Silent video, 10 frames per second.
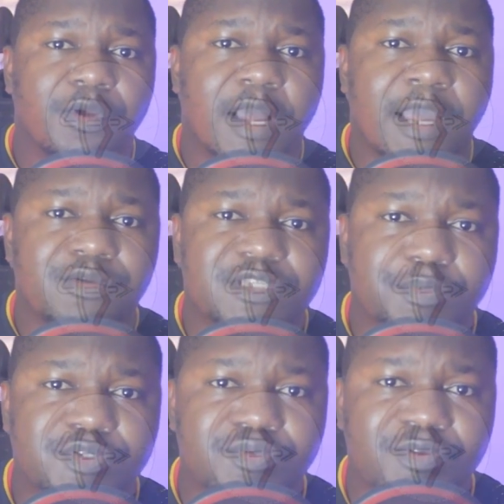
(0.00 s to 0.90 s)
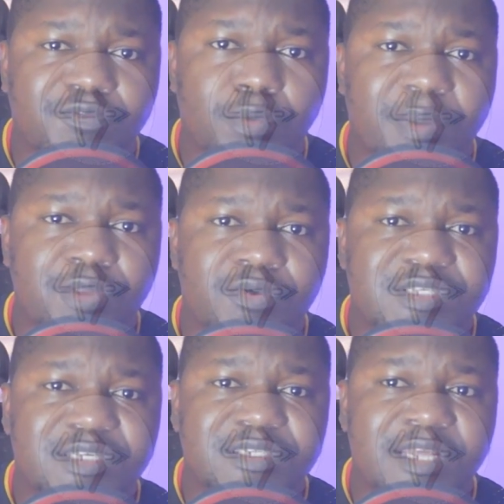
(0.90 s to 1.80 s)
Are you supposed to develop a
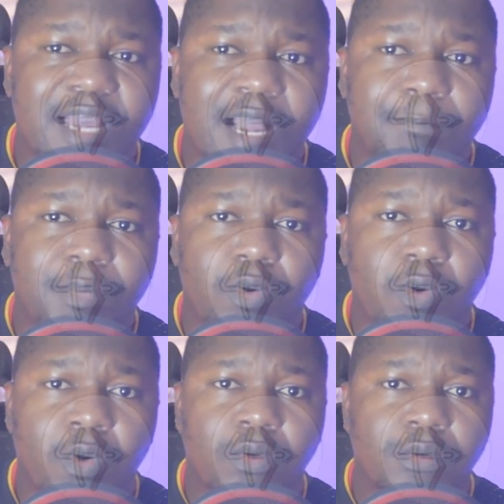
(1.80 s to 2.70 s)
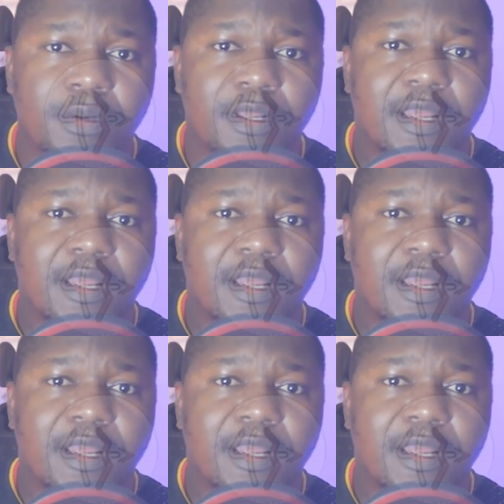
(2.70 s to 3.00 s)
USSD app or